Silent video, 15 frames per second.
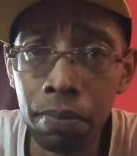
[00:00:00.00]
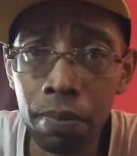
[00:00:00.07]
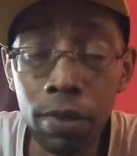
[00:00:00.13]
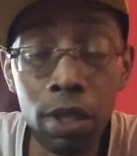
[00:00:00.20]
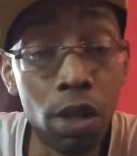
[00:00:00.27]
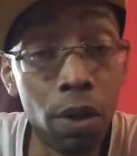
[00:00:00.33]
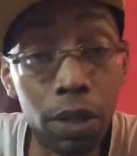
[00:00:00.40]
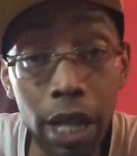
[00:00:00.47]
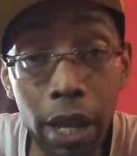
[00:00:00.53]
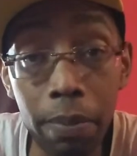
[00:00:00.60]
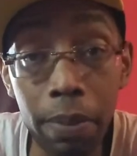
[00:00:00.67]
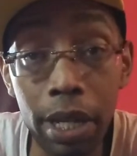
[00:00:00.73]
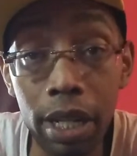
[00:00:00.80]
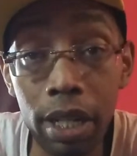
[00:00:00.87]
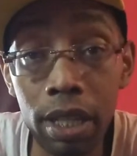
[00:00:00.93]
You know what that
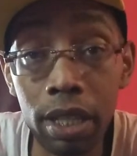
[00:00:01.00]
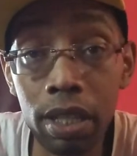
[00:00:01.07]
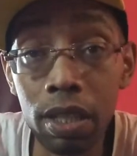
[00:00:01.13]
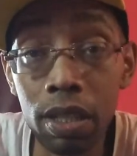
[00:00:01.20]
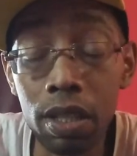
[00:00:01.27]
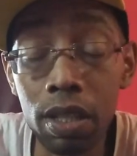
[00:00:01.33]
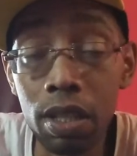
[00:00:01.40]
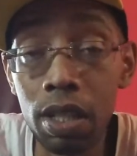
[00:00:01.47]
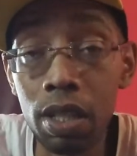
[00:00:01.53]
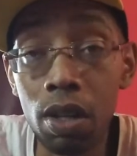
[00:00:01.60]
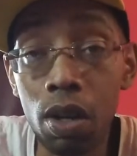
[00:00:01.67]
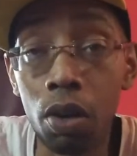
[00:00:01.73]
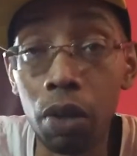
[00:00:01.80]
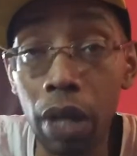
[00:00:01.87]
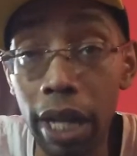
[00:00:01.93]
meant
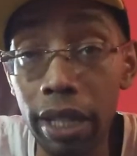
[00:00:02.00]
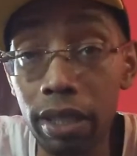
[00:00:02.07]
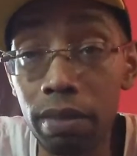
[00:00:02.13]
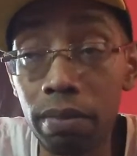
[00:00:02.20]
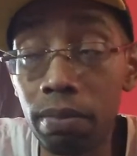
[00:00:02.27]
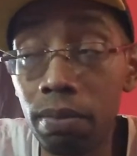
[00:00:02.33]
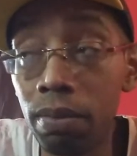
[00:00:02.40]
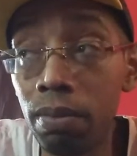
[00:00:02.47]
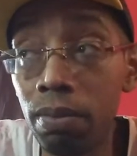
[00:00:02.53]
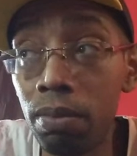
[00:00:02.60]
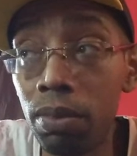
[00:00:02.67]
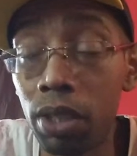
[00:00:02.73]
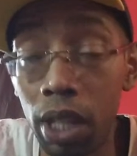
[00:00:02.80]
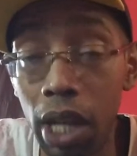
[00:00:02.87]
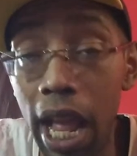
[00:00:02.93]
on that
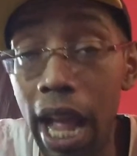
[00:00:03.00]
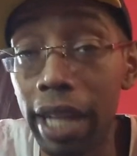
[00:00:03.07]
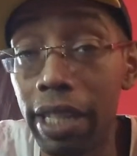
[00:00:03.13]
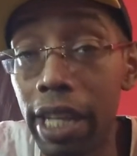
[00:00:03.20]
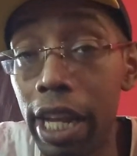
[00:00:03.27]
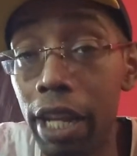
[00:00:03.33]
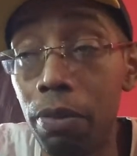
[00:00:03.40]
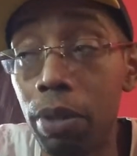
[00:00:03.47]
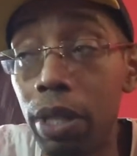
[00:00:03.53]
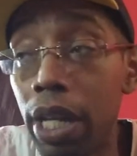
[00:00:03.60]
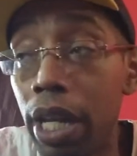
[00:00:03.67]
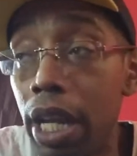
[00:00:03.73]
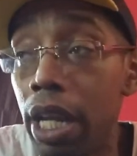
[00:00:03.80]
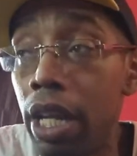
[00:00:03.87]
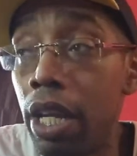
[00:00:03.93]
July date when
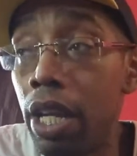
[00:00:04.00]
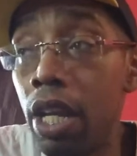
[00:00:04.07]
they